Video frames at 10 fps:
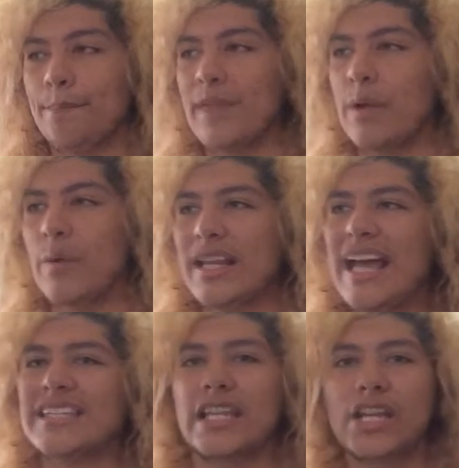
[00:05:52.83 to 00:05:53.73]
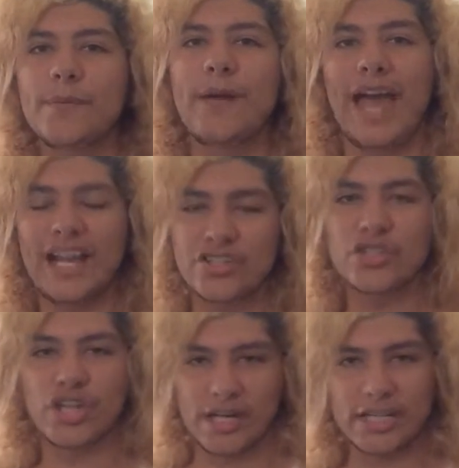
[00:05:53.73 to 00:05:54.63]
like, one that has a little extra
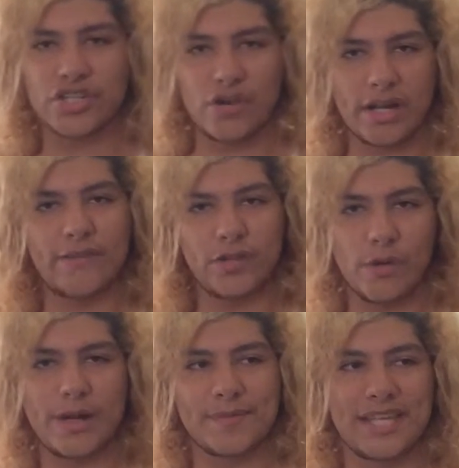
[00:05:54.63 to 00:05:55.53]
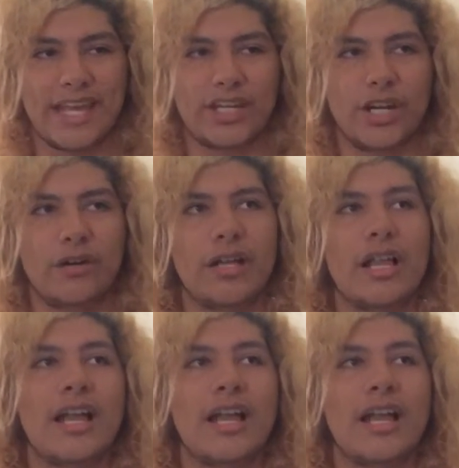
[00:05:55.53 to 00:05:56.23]
junk in the trunk, if you know what I'm saying, you know?